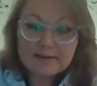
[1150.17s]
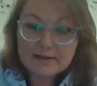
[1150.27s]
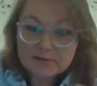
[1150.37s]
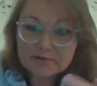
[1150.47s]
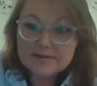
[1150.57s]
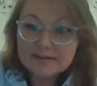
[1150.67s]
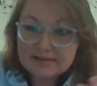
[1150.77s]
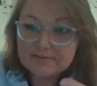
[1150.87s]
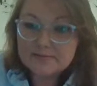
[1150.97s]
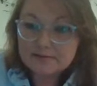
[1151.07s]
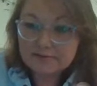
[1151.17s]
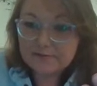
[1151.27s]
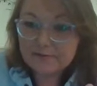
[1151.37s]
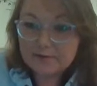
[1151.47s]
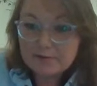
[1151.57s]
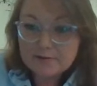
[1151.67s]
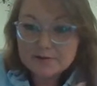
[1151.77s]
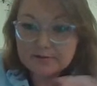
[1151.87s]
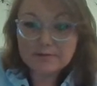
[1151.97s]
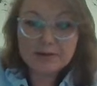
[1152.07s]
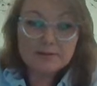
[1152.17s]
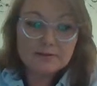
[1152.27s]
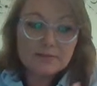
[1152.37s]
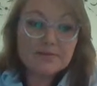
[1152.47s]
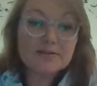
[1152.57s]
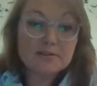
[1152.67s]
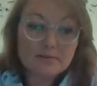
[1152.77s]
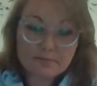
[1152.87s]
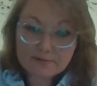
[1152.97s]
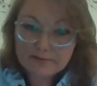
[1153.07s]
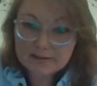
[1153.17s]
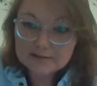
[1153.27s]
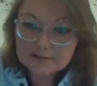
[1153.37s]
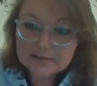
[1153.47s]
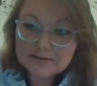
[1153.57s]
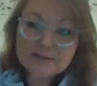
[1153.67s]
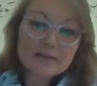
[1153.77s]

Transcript: Natural systems of erosion and position prevailed.